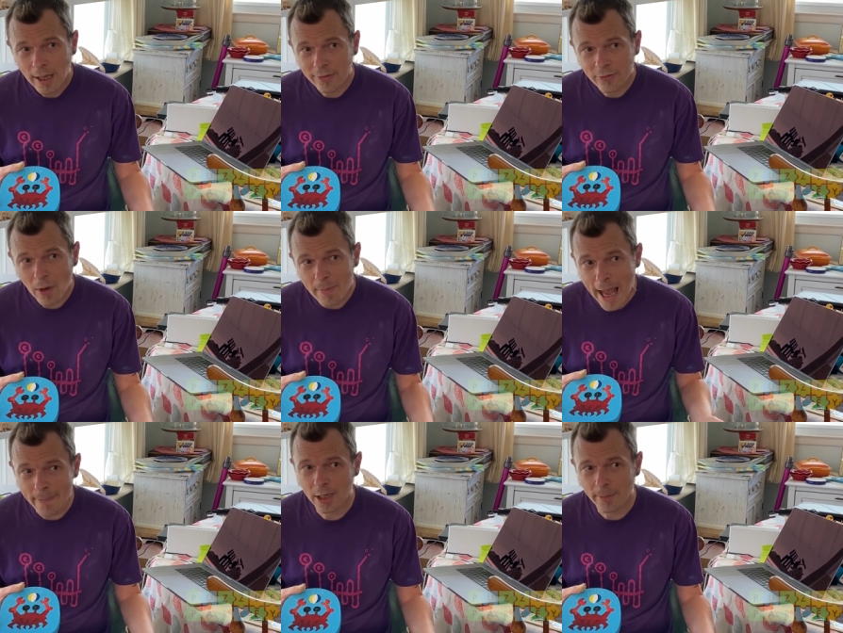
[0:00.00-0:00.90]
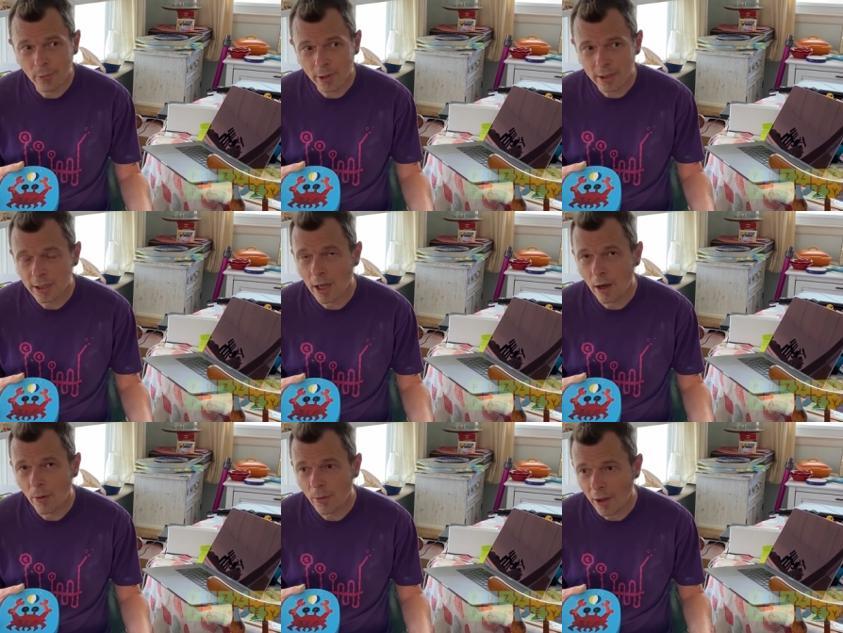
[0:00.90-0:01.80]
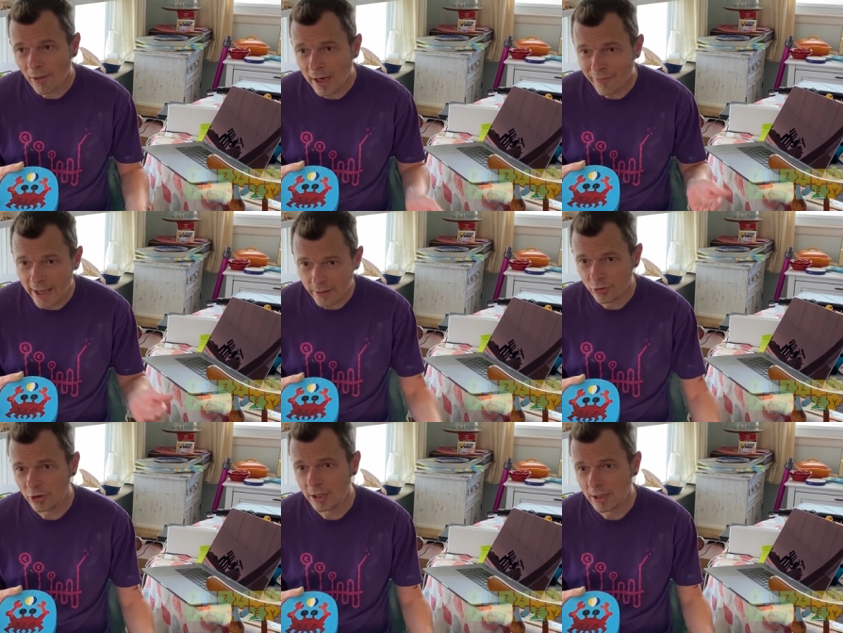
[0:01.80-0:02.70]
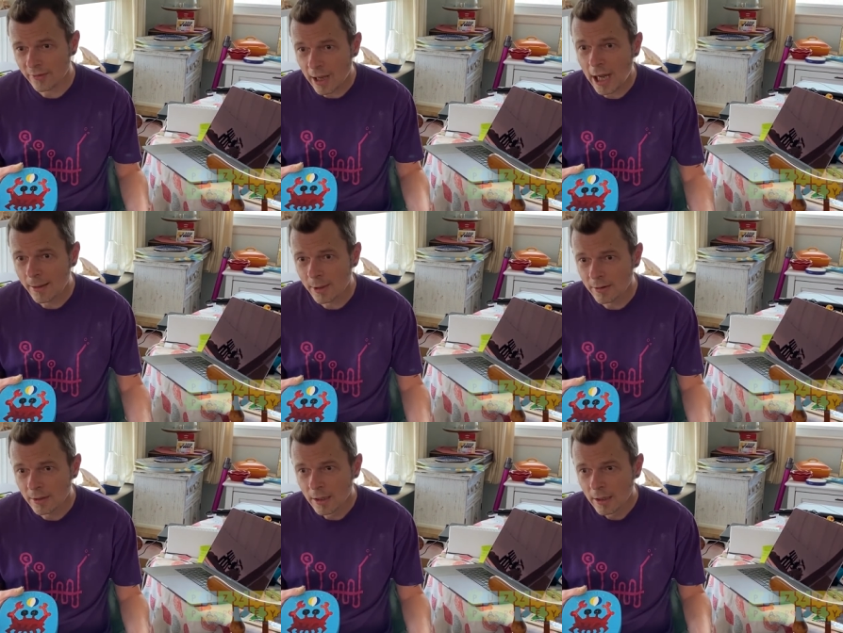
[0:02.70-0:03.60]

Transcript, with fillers: And so I'm happy to put, you know, a lot of energy and time and